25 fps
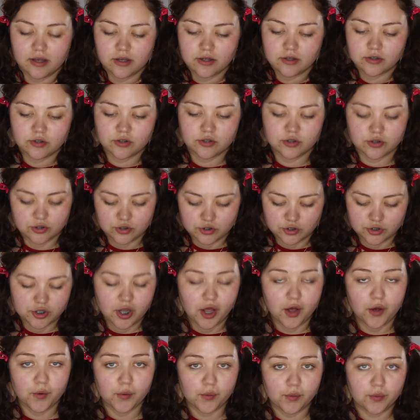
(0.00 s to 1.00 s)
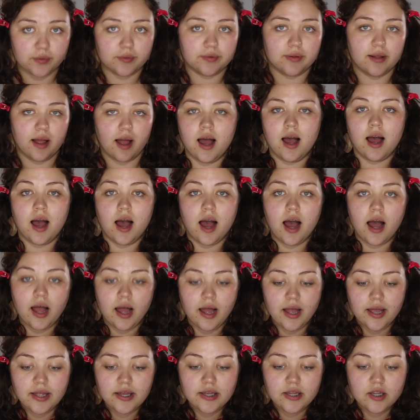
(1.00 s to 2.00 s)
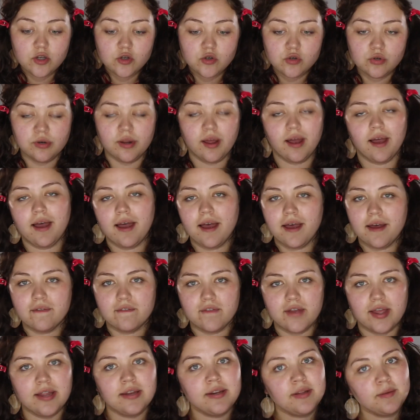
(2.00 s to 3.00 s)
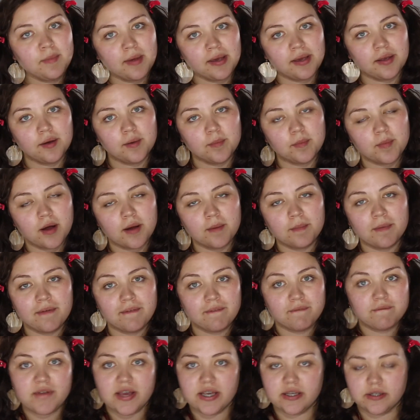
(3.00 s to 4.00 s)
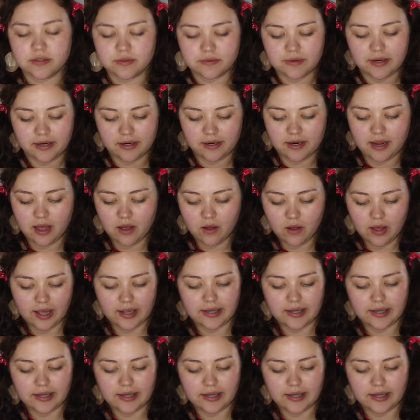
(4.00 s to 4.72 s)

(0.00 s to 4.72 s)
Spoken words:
so I do not have any makeup on my face right now.